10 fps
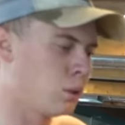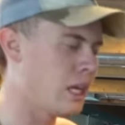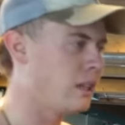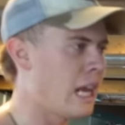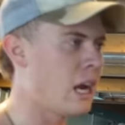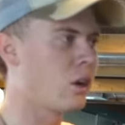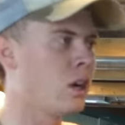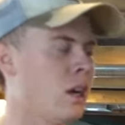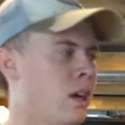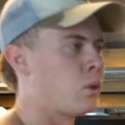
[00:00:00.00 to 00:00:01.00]
great air,
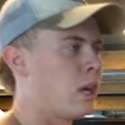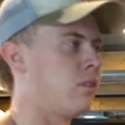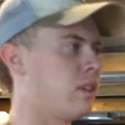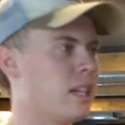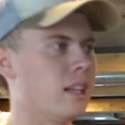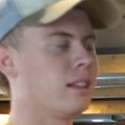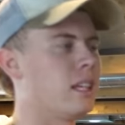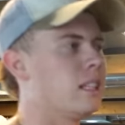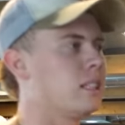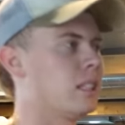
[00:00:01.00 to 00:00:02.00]
great
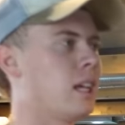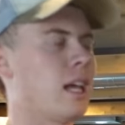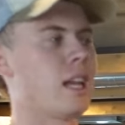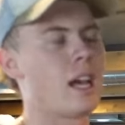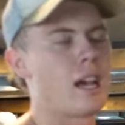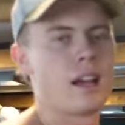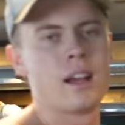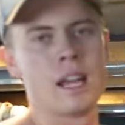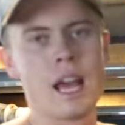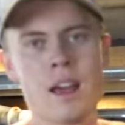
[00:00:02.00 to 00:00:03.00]
facilities, and
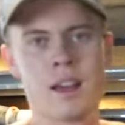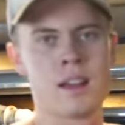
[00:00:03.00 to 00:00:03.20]
yeah.